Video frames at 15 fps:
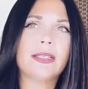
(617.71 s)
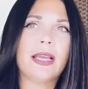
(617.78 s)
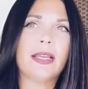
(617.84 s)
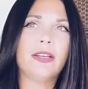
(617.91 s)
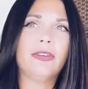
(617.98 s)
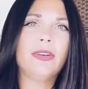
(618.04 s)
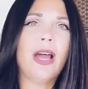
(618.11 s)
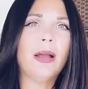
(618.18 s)

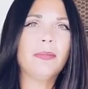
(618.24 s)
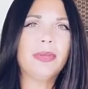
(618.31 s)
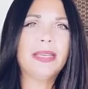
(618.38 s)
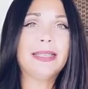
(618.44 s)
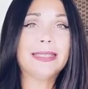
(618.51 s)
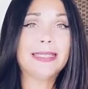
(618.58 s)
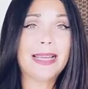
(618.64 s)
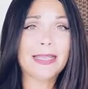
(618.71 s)
that you're not
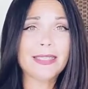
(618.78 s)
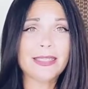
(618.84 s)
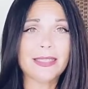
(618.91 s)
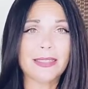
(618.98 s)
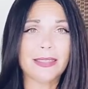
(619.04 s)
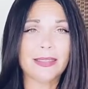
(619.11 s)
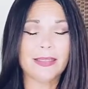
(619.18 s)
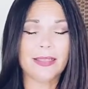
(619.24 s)
being
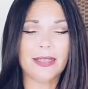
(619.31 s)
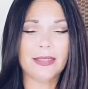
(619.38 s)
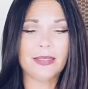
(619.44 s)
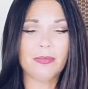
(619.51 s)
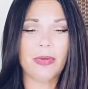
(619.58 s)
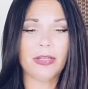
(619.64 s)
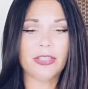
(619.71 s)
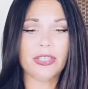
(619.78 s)
tested
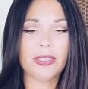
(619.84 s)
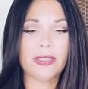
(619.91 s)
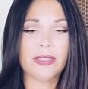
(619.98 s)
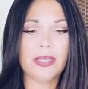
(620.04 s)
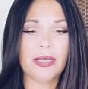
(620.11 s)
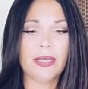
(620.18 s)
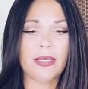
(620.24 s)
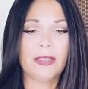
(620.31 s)
as much as